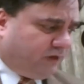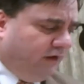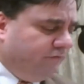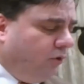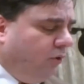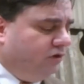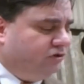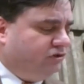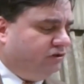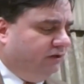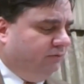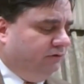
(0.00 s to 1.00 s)
of
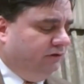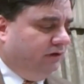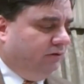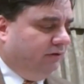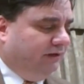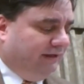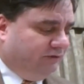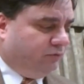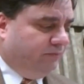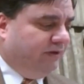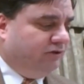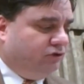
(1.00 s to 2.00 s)
course, you know, as
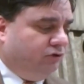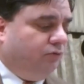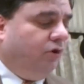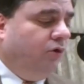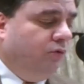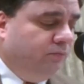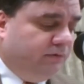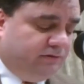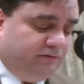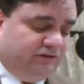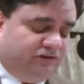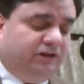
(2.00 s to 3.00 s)
we mentioned, Rome,
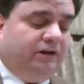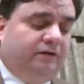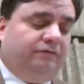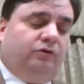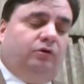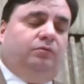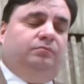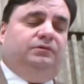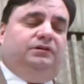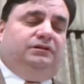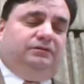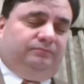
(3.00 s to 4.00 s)
the city of Rome,